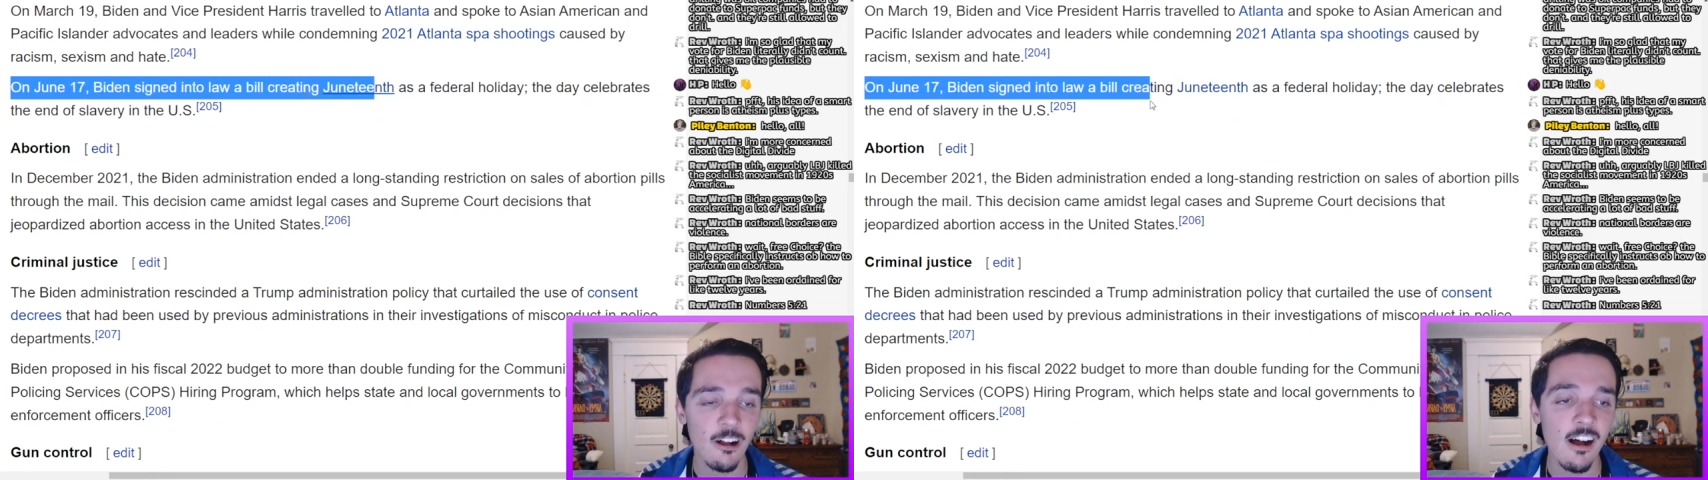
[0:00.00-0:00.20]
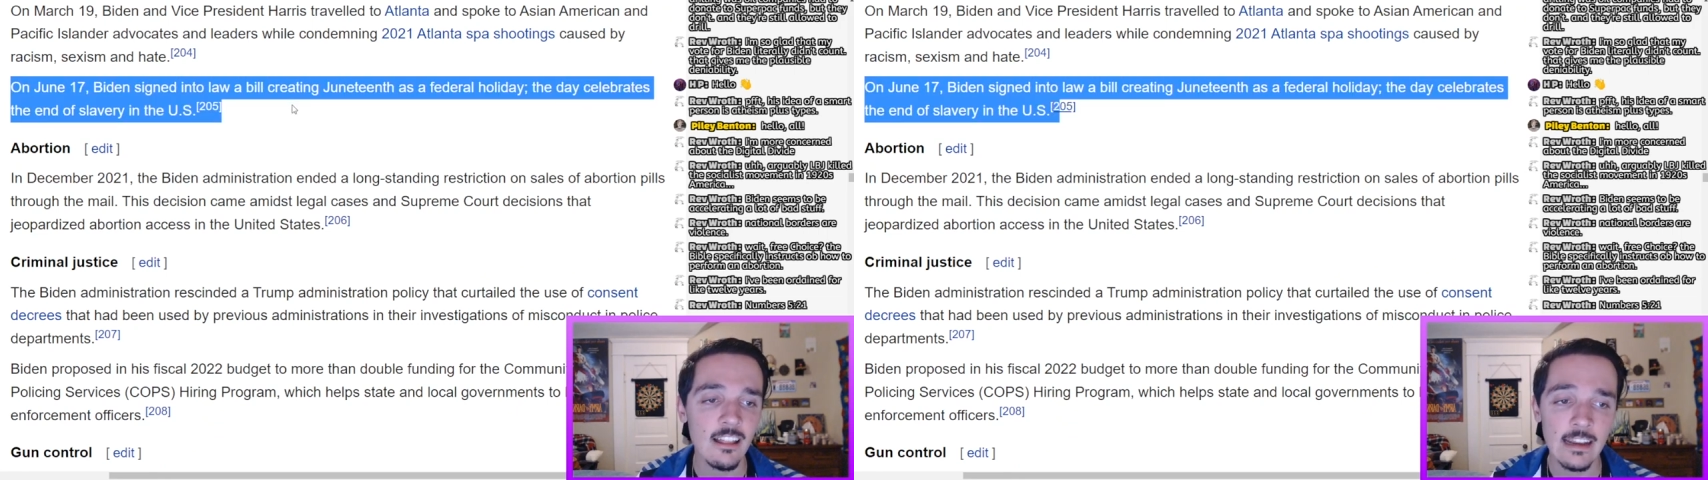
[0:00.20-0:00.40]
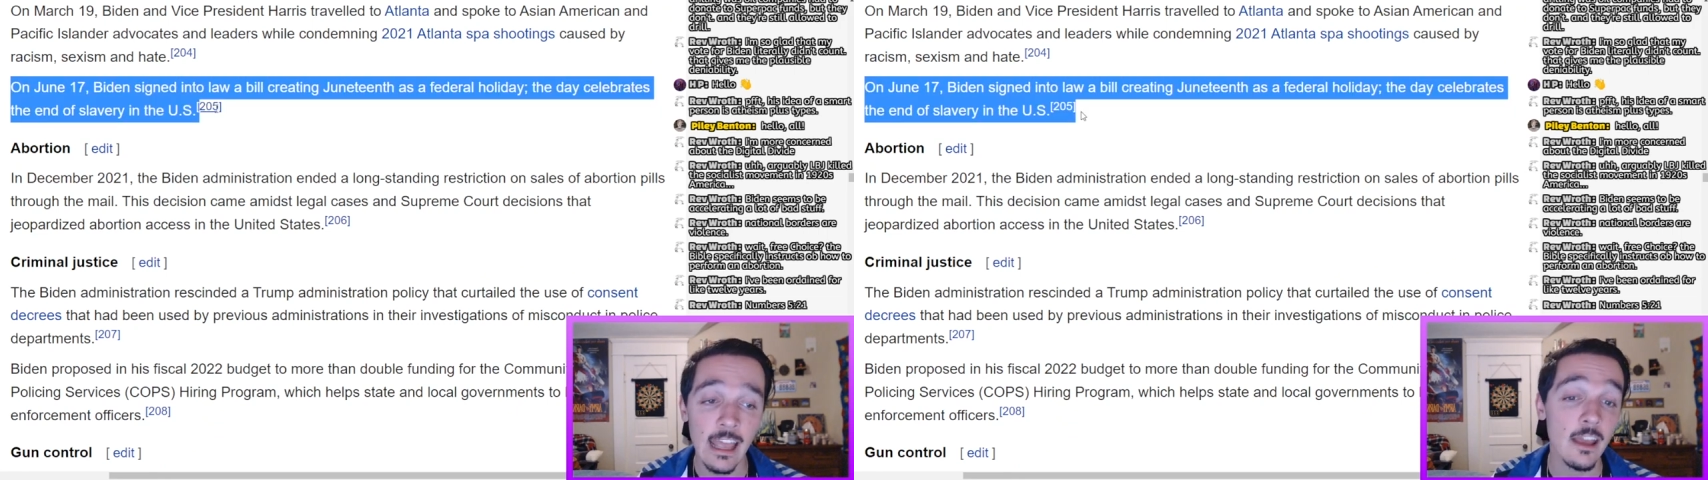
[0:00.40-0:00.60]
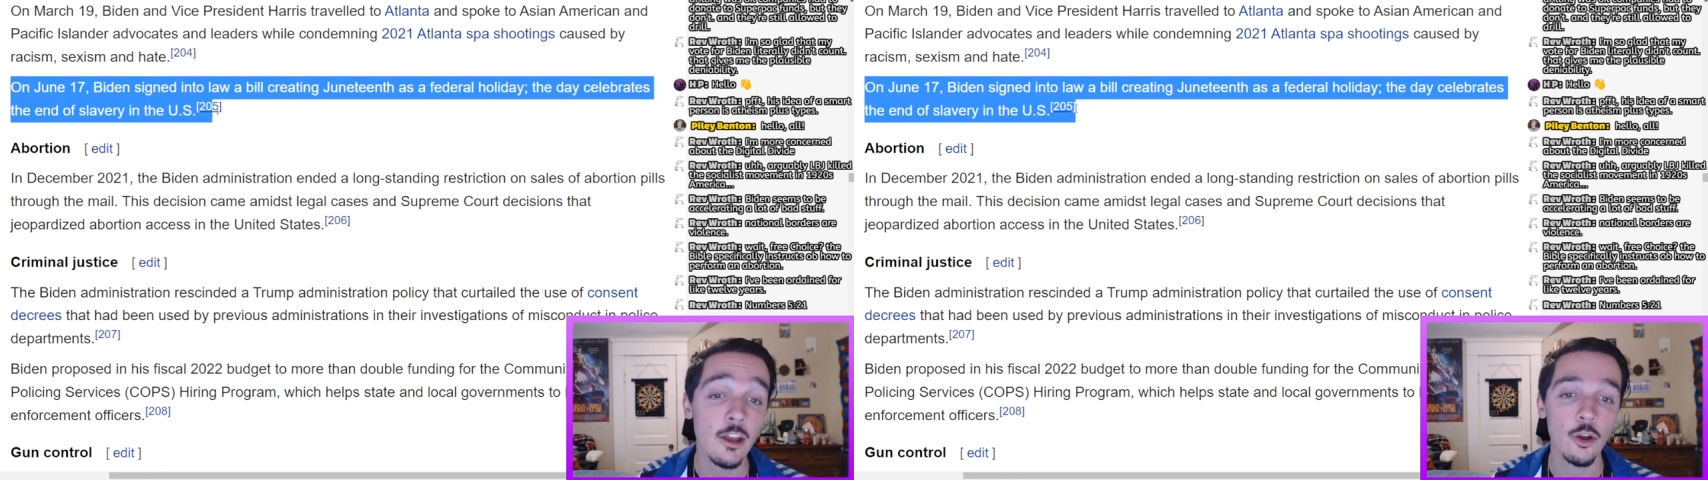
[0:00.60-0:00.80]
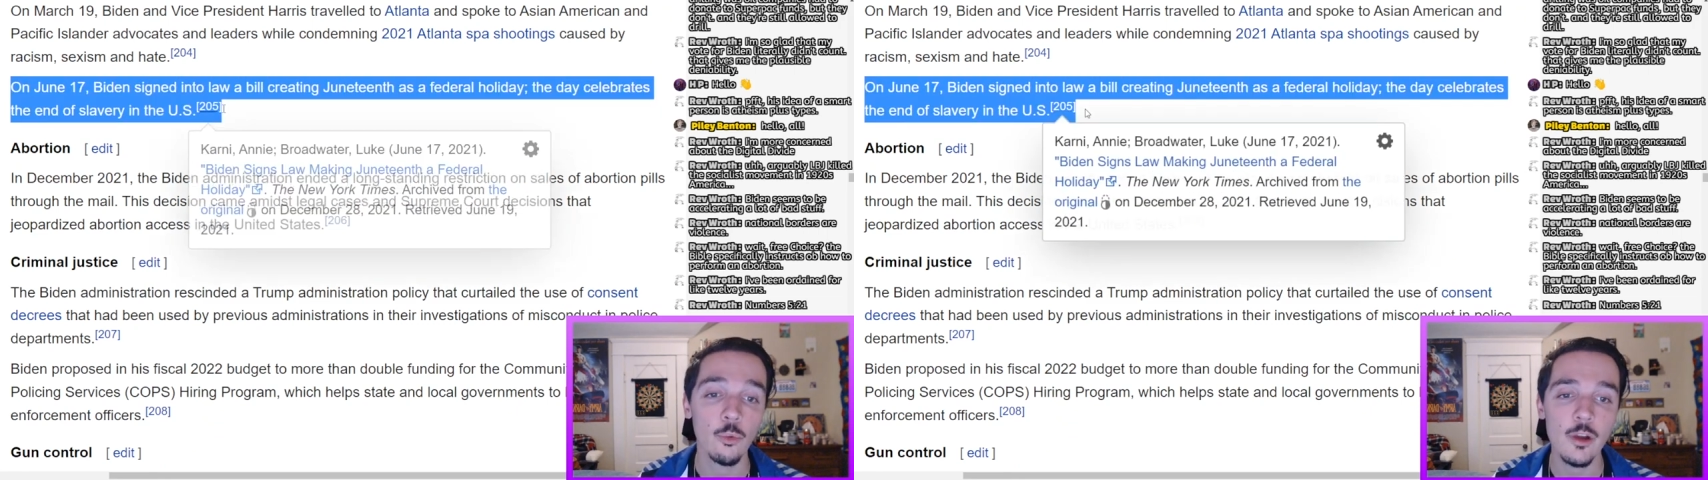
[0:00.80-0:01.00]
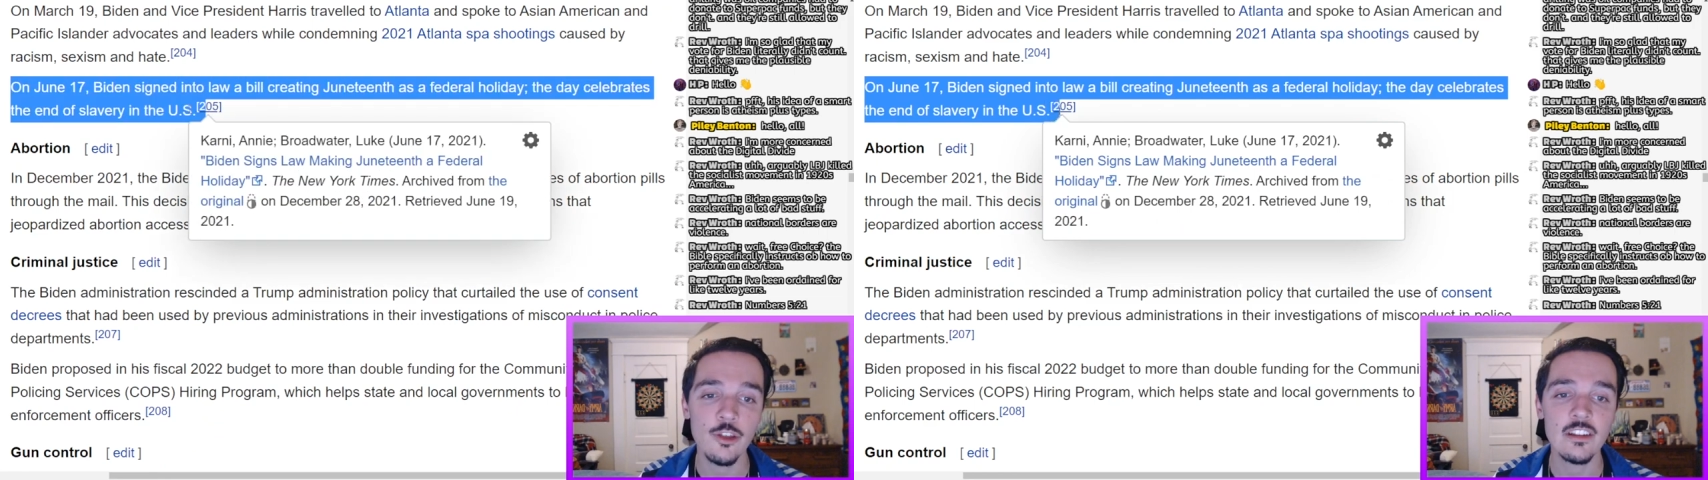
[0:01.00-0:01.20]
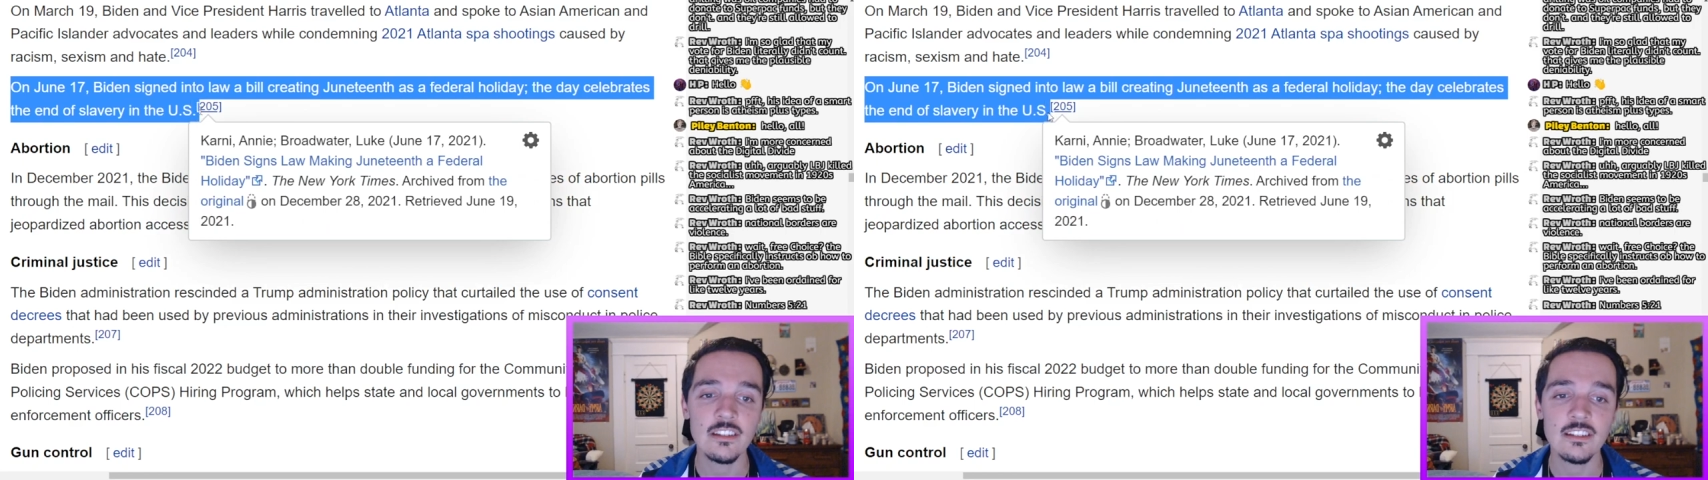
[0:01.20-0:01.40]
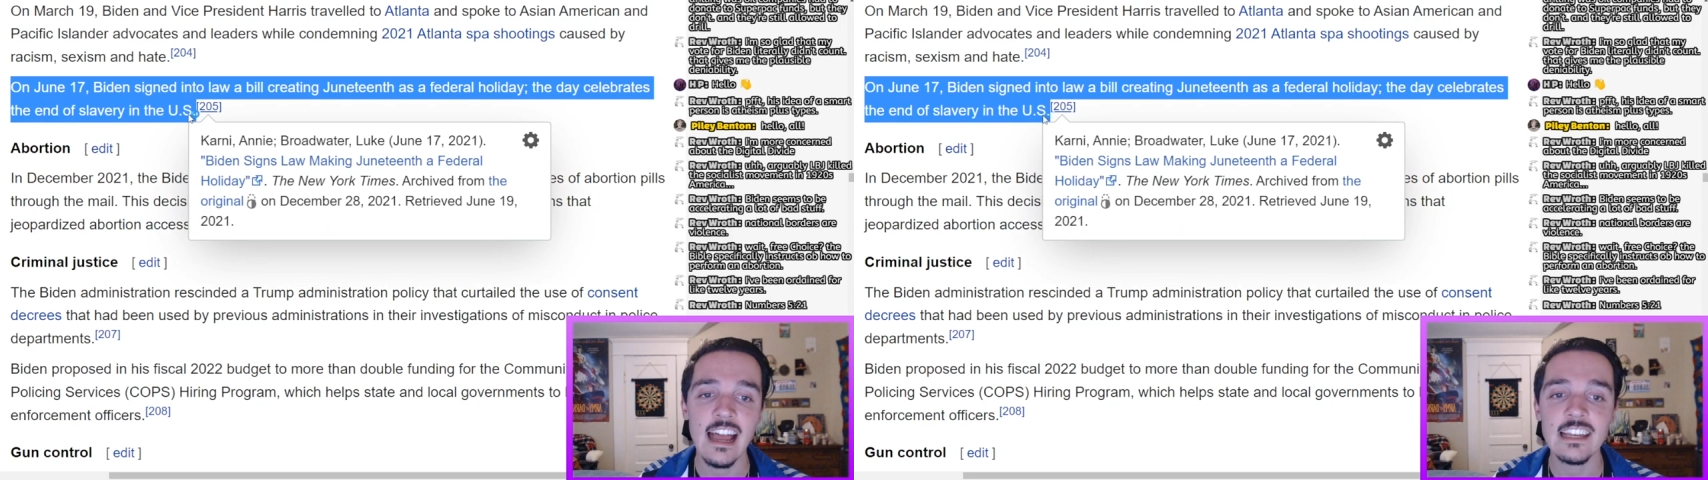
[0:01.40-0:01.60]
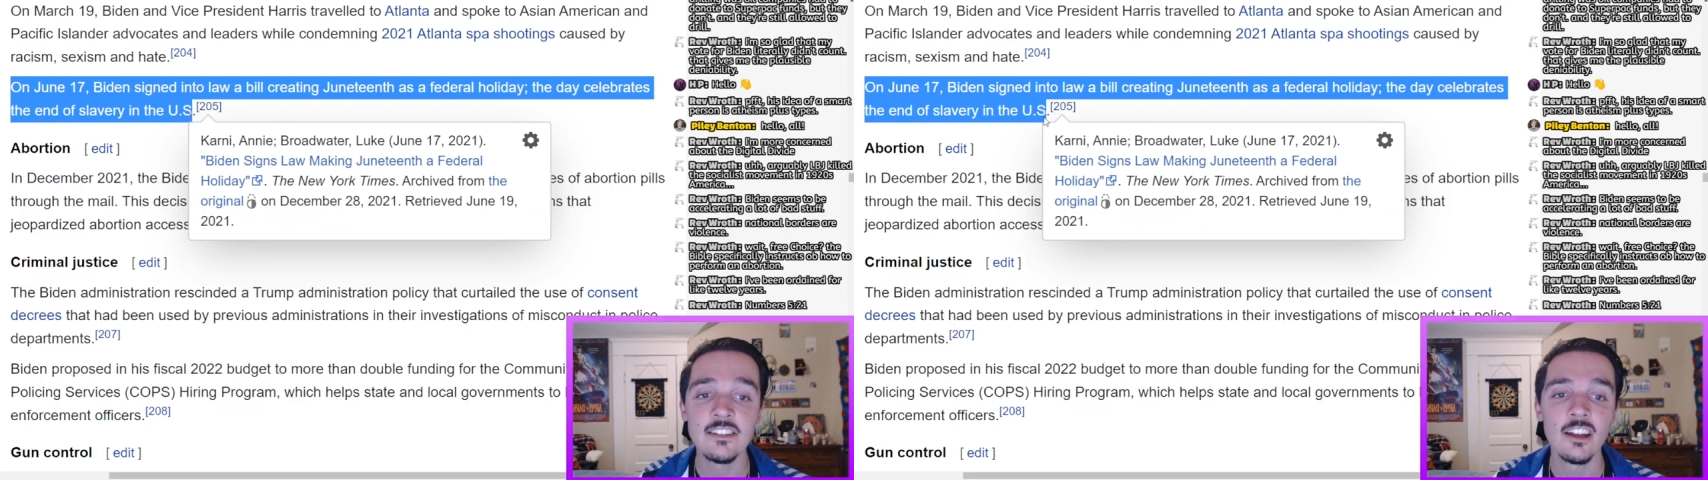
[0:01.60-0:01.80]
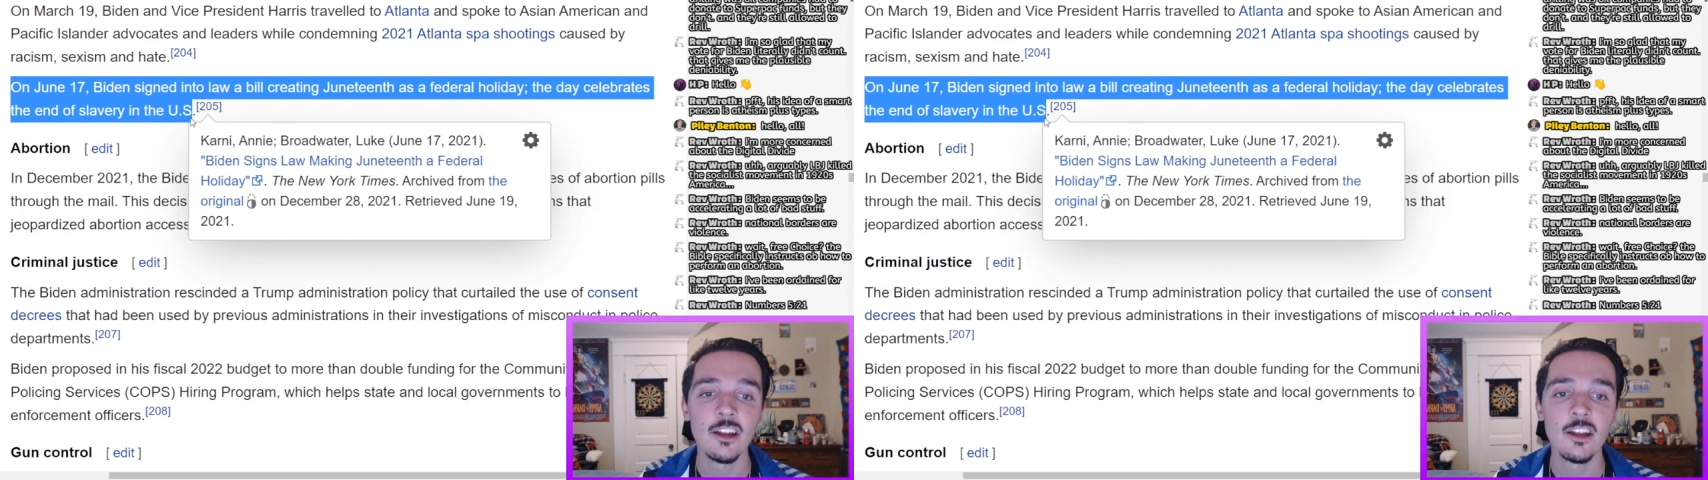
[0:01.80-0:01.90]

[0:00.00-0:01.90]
holiday, which is nice,